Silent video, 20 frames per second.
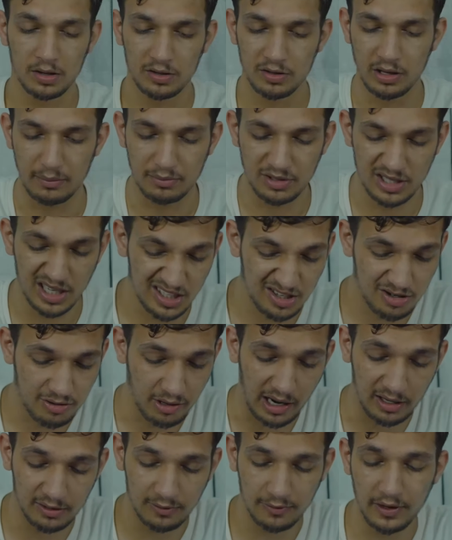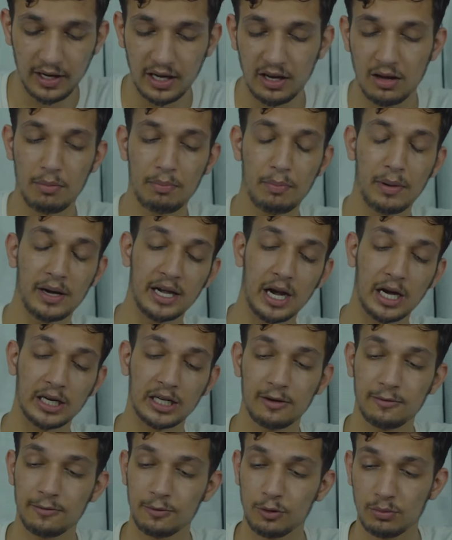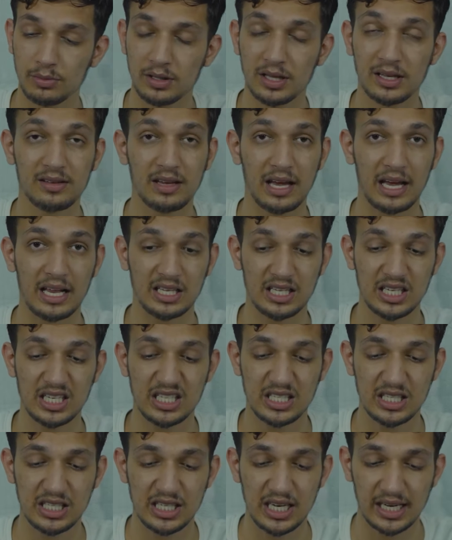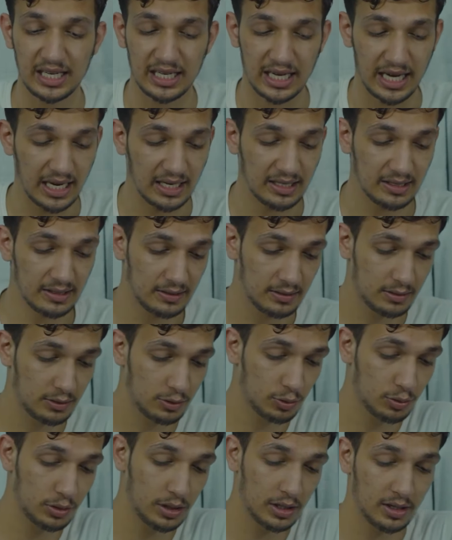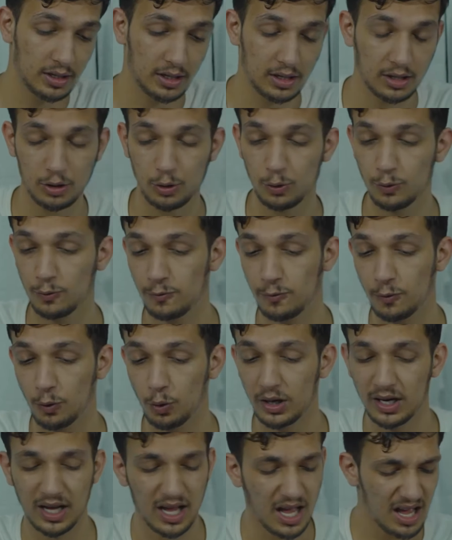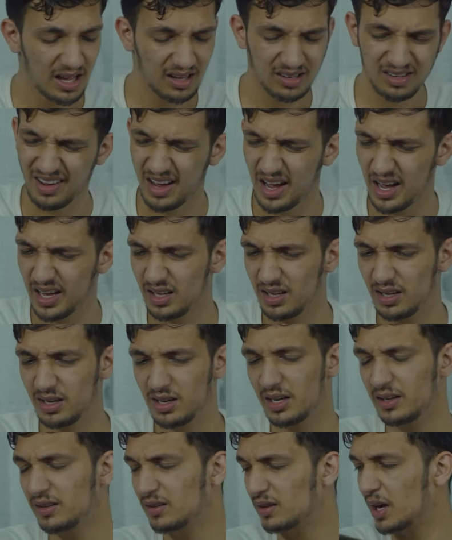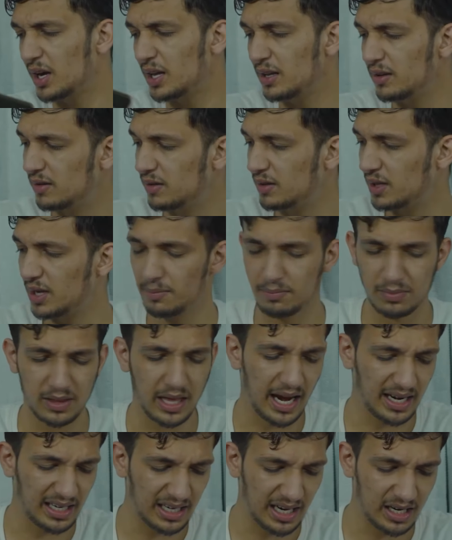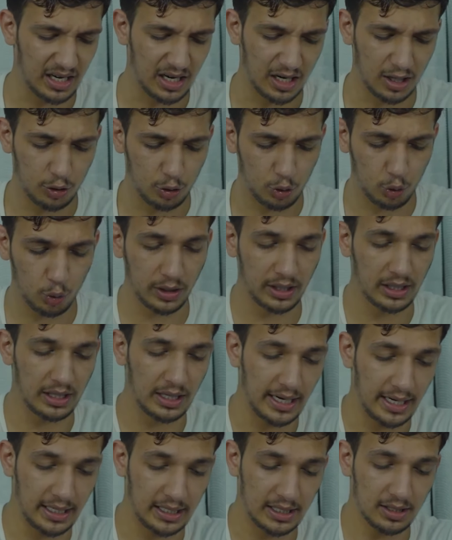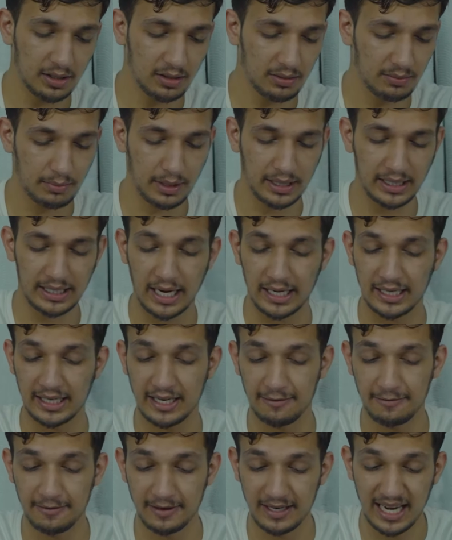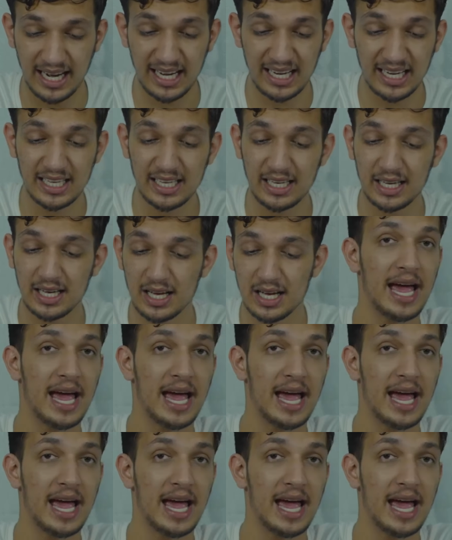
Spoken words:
So I'm just transferring up my data from this LG G8X to the new fold. So I guess I'll skip that and I'll do it later. But yeah, definitely.